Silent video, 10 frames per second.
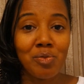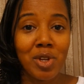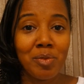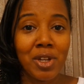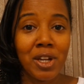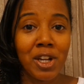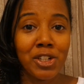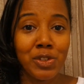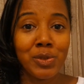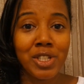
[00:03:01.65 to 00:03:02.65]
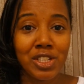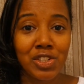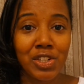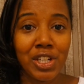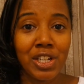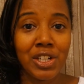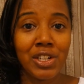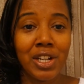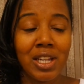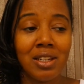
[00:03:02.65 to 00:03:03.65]
of me being a new teacher
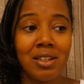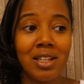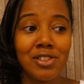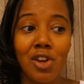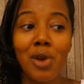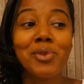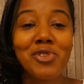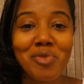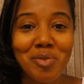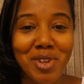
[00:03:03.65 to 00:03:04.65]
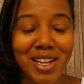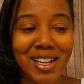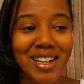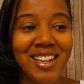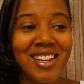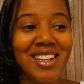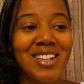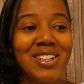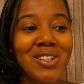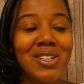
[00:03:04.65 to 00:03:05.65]
here, and in terms of me being
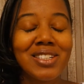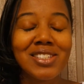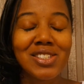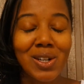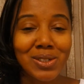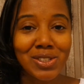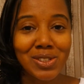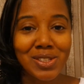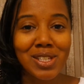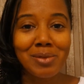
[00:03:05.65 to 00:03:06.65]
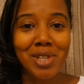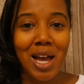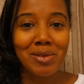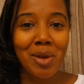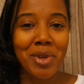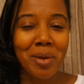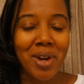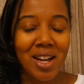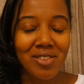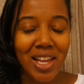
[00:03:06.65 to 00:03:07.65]
social sometimes. I mean, I'm
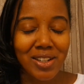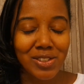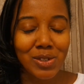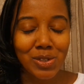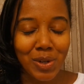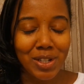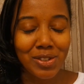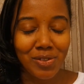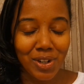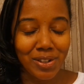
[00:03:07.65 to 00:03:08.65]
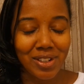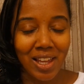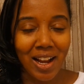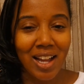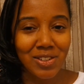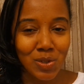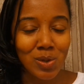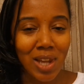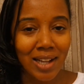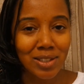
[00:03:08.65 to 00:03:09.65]
kind of like a social introvert. Like, I
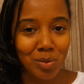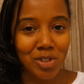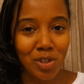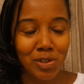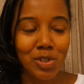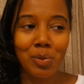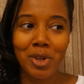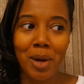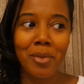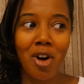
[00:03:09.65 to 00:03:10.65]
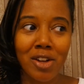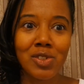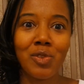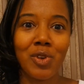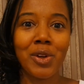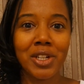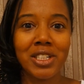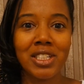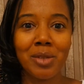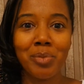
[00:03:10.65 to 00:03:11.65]
do like to be social, but I'm also very
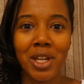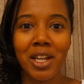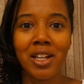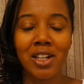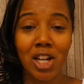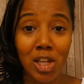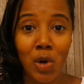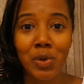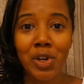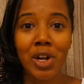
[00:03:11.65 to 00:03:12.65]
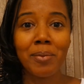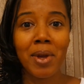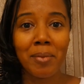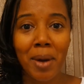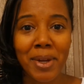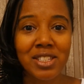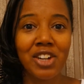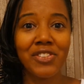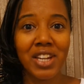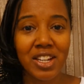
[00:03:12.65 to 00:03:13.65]
good at being a loner and being by
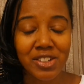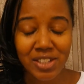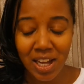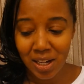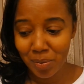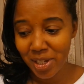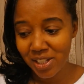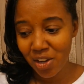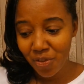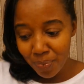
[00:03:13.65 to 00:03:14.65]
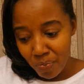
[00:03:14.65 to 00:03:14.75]
myself and entertaining myself.